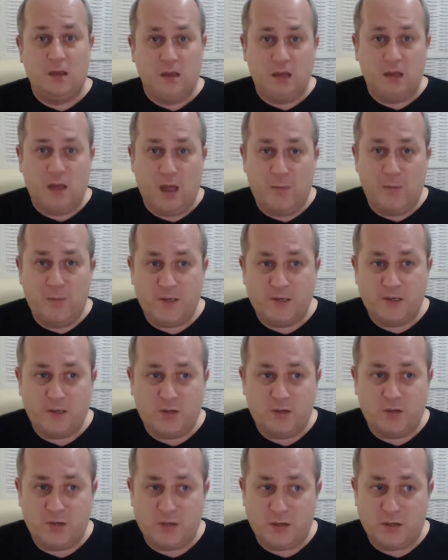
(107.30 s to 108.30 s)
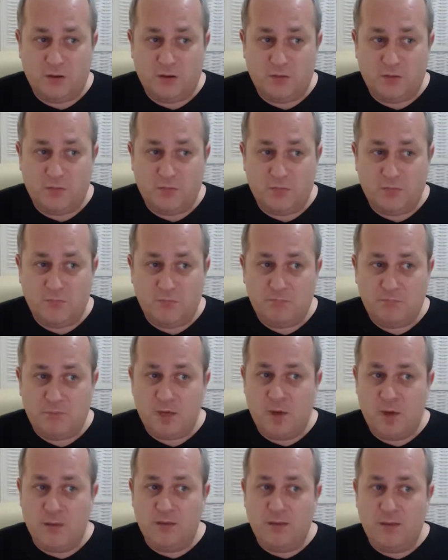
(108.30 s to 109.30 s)
and business critical.
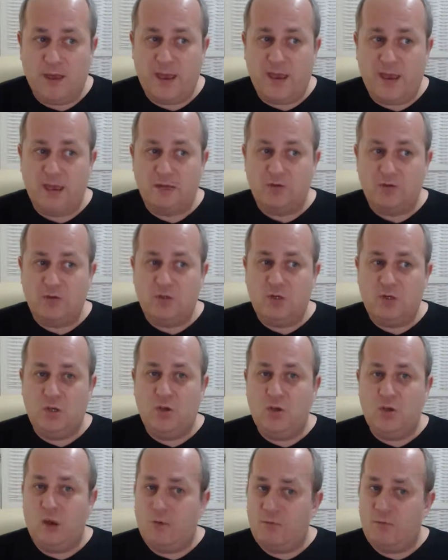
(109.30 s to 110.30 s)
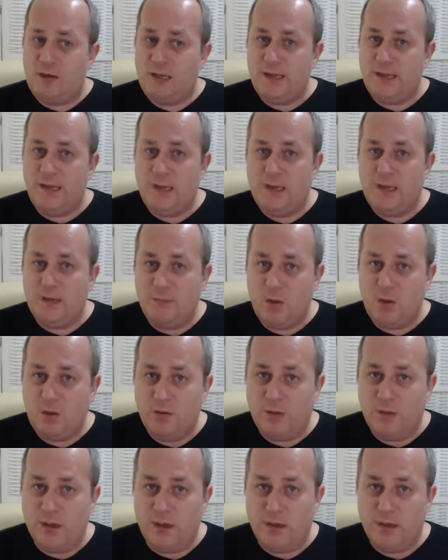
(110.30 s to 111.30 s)
Beyond that, you don't really need them on
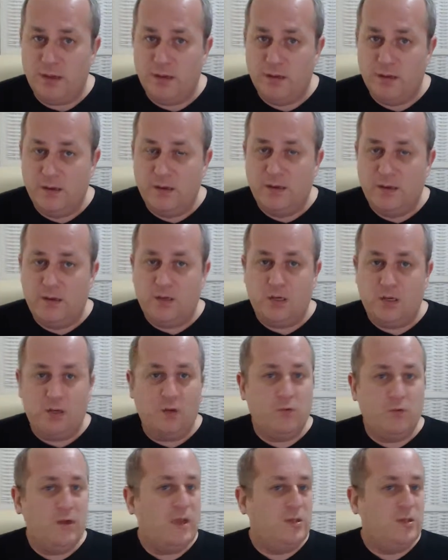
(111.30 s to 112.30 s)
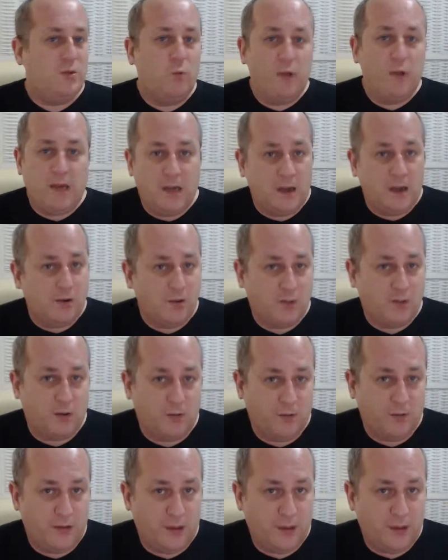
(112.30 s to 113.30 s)
there. You don't need your windows
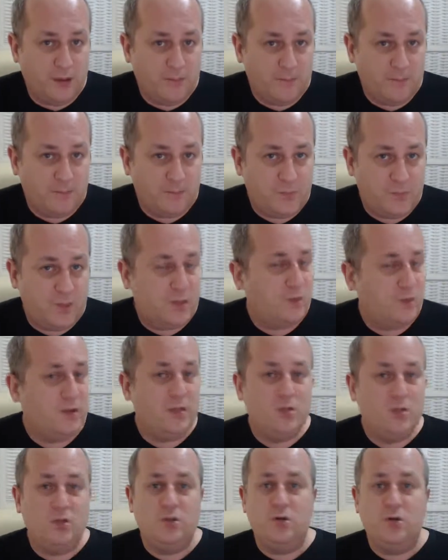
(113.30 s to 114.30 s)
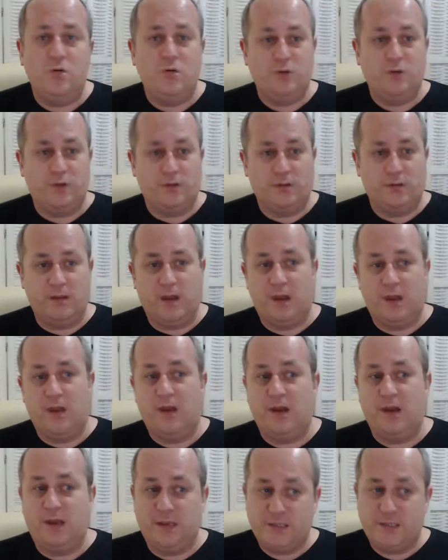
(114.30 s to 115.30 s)
on there. You don't need your doors on there
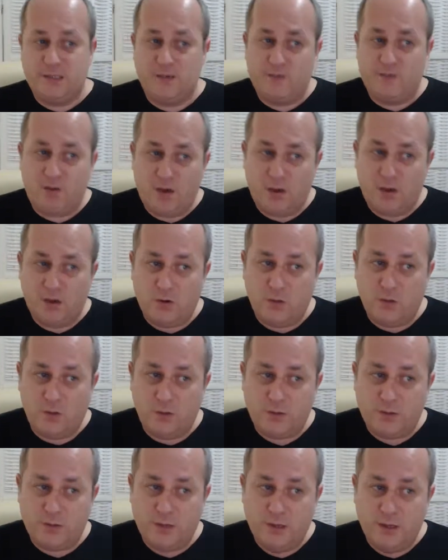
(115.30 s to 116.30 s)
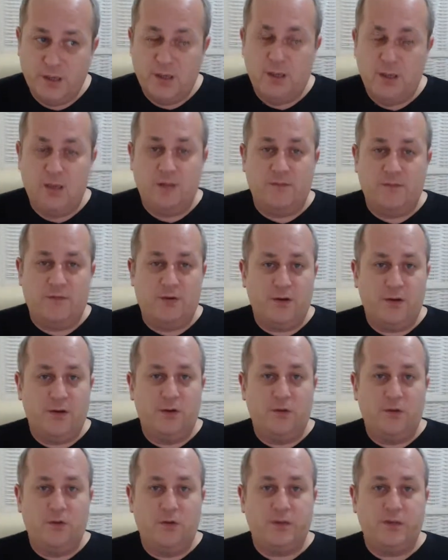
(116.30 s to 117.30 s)
unless they're fire doors. Fire
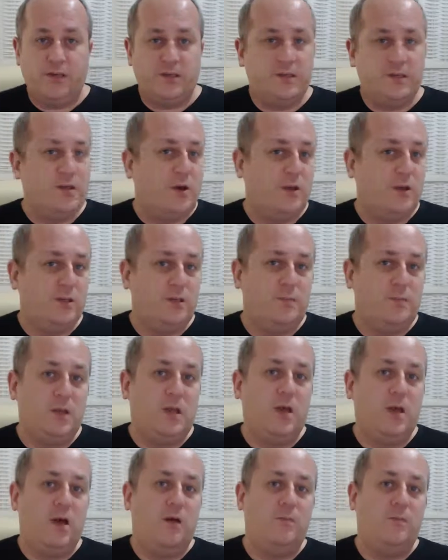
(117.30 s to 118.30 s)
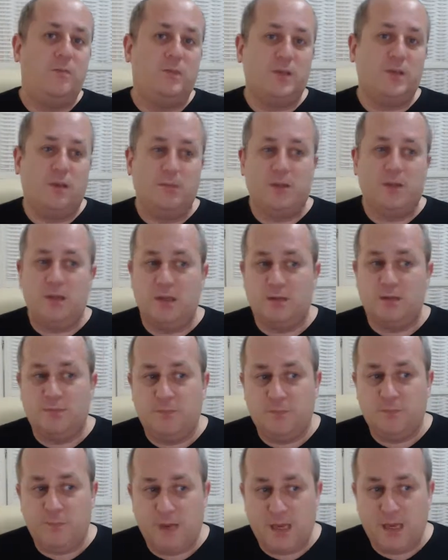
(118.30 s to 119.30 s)
doors are starting to become something that's
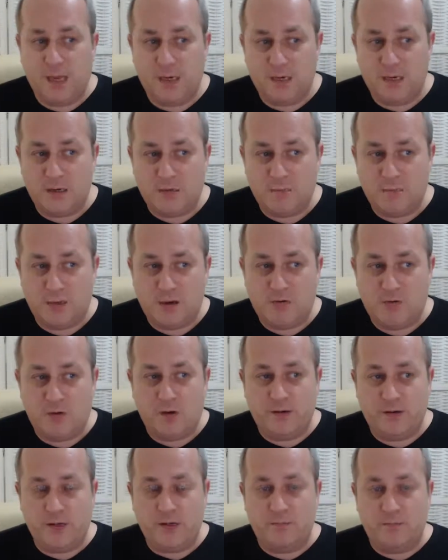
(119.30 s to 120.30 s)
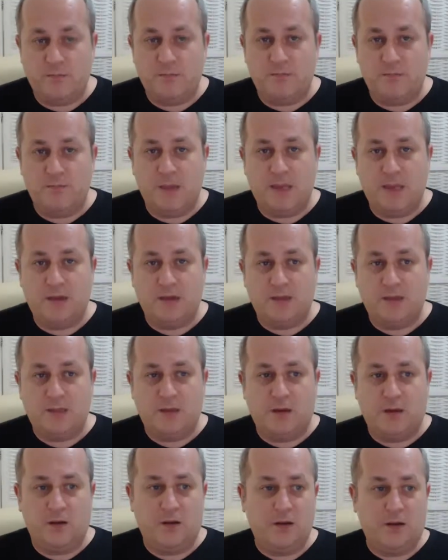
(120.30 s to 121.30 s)
getting periodic maintenance
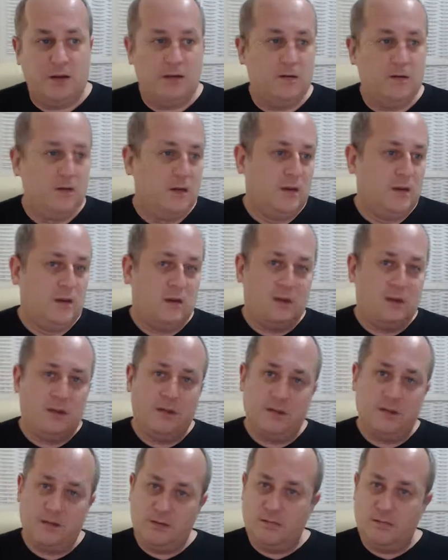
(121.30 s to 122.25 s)
done on it. They're